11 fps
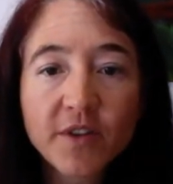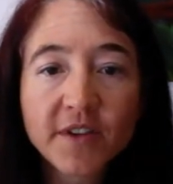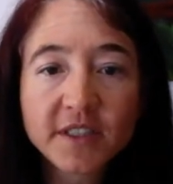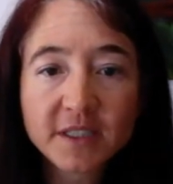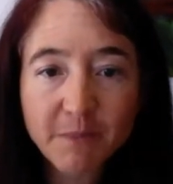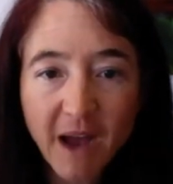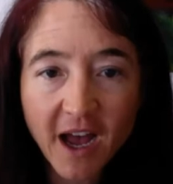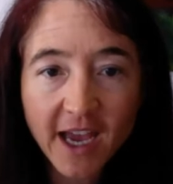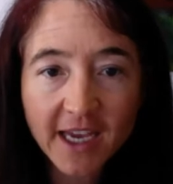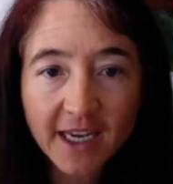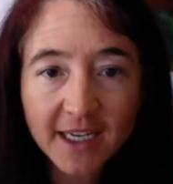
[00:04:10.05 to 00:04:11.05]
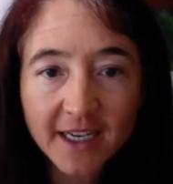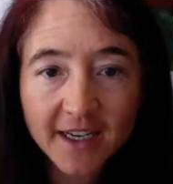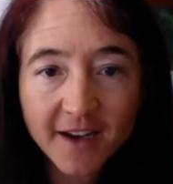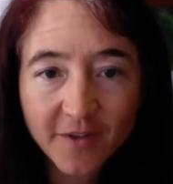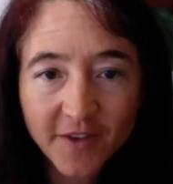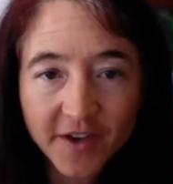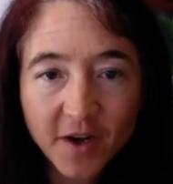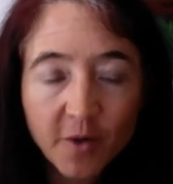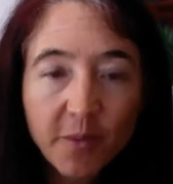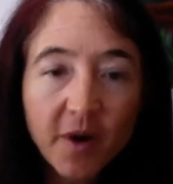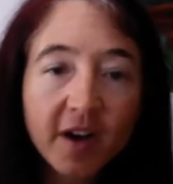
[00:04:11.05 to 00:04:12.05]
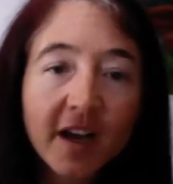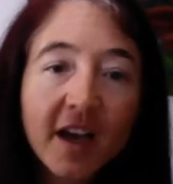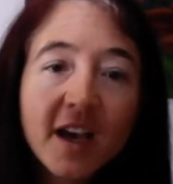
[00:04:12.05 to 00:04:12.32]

the spine of the notebook.